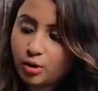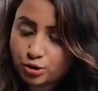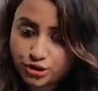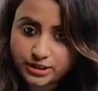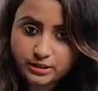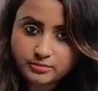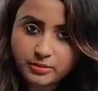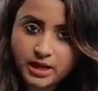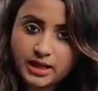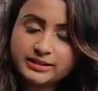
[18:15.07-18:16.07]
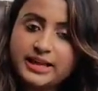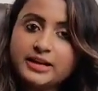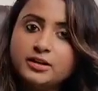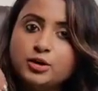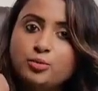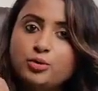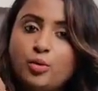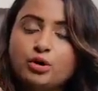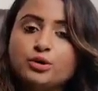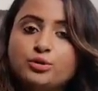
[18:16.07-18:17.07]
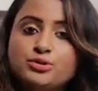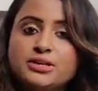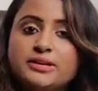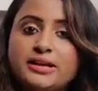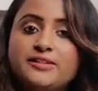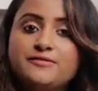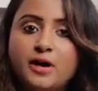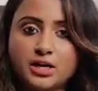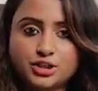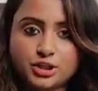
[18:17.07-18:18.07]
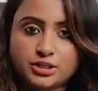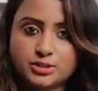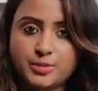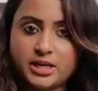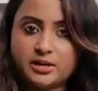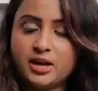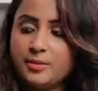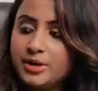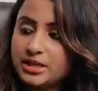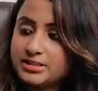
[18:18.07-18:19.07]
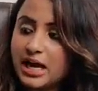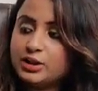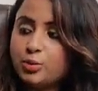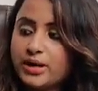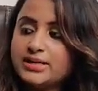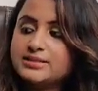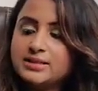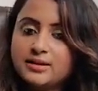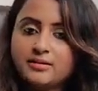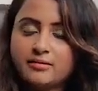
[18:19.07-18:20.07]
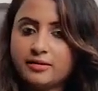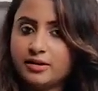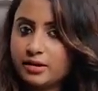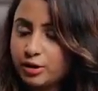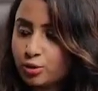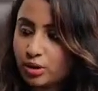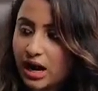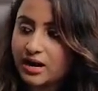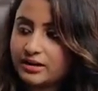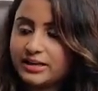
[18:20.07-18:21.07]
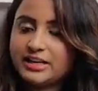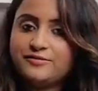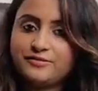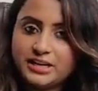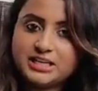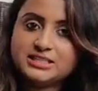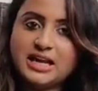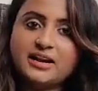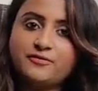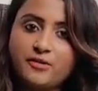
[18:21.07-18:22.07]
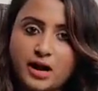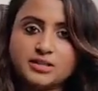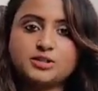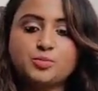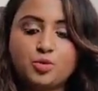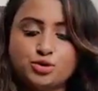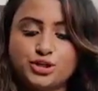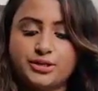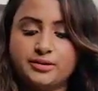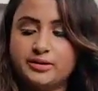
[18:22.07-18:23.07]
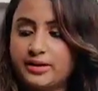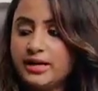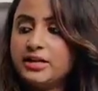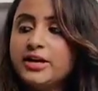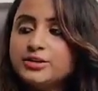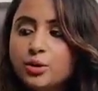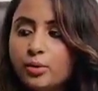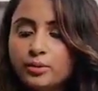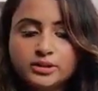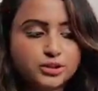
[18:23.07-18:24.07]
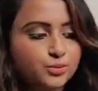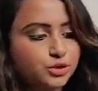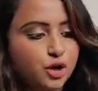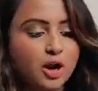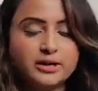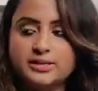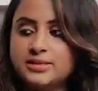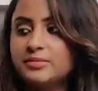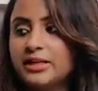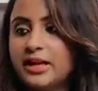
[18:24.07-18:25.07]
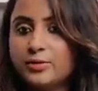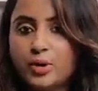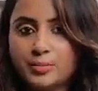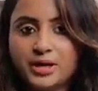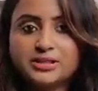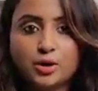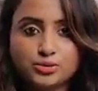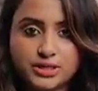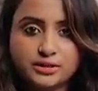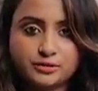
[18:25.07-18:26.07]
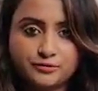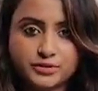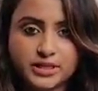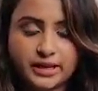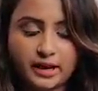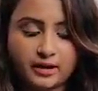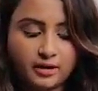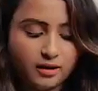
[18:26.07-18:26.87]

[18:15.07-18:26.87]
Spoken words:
ocean, then you would want to use a really fast shutter speed, because otherwise you can't really freeze that fast motion, right? So this was shot at something like 1/1000th of a second.